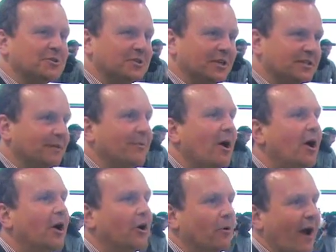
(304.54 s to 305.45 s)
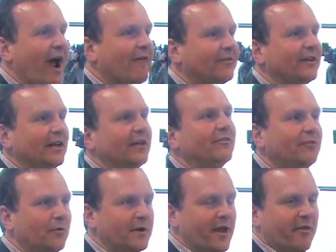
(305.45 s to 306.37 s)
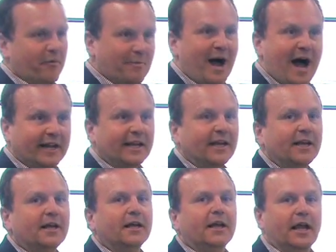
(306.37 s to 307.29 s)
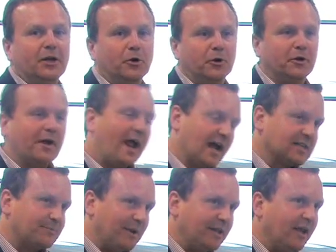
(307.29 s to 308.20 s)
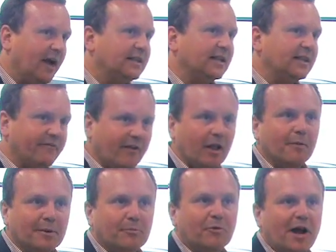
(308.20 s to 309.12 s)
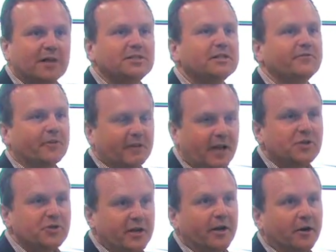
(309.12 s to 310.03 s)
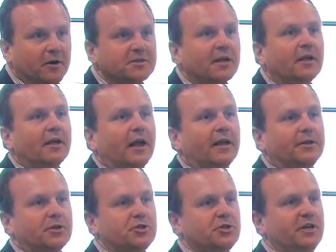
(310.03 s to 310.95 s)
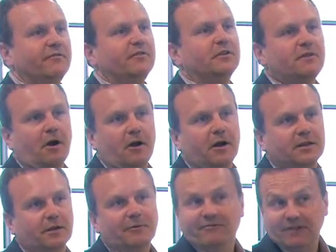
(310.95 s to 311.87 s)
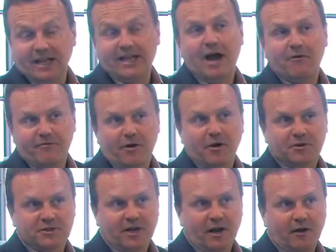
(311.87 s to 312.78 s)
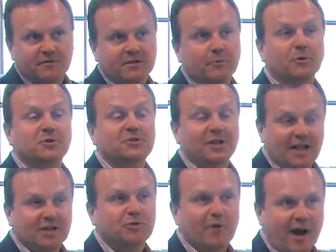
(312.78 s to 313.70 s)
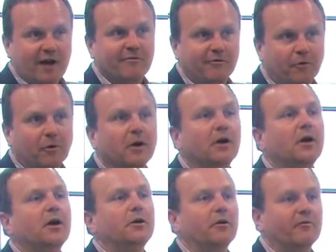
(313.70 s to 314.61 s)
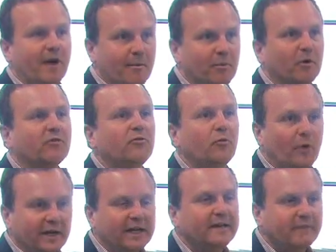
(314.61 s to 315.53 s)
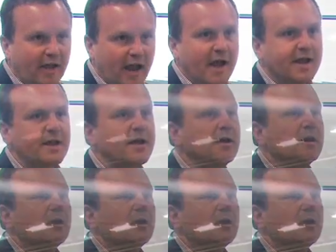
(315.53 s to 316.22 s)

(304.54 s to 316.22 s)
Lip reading: system grafted into another body, in order to expedite the development process for the engineers and to achieve the target that we've laid out for ourselves, that we're still on track for, November 2010,